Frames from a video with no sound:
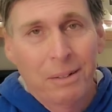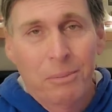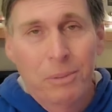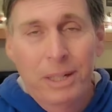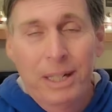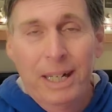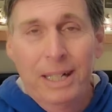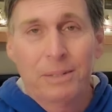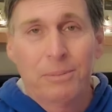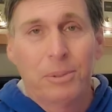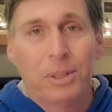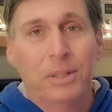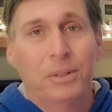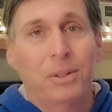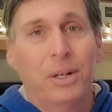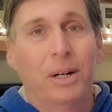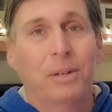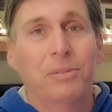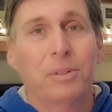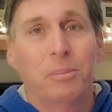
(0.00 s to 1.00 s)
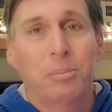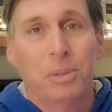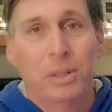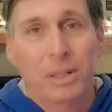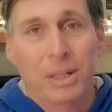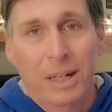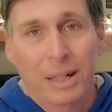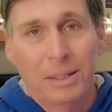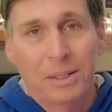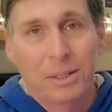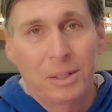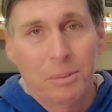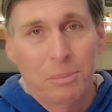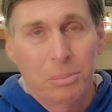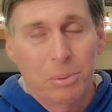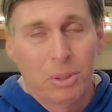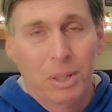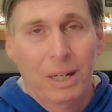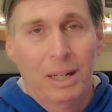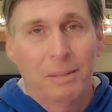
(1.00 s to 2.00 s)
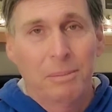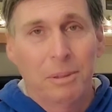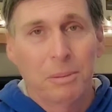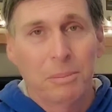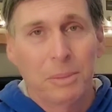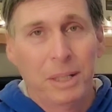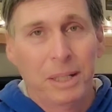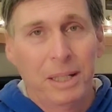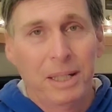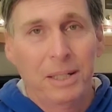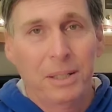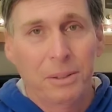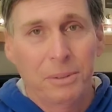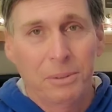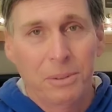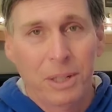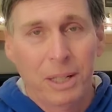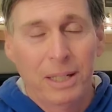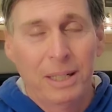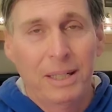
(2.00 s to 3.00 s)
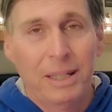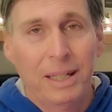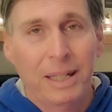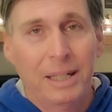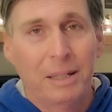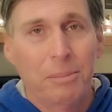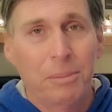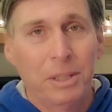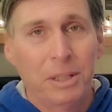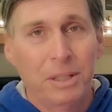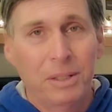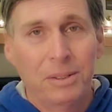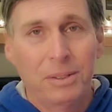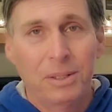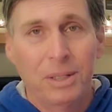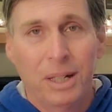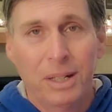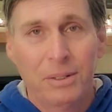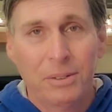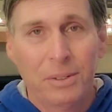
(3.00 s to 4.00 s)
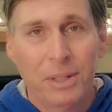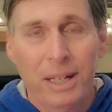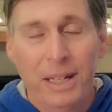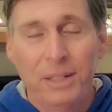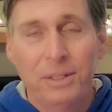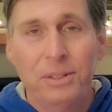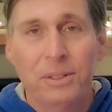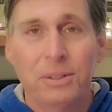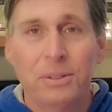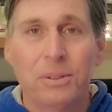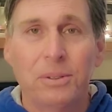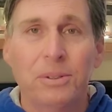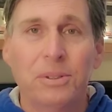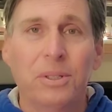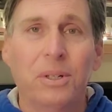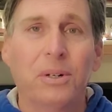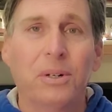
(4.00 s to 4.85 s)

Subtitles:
we got a real overproduction problem here right now because other nations are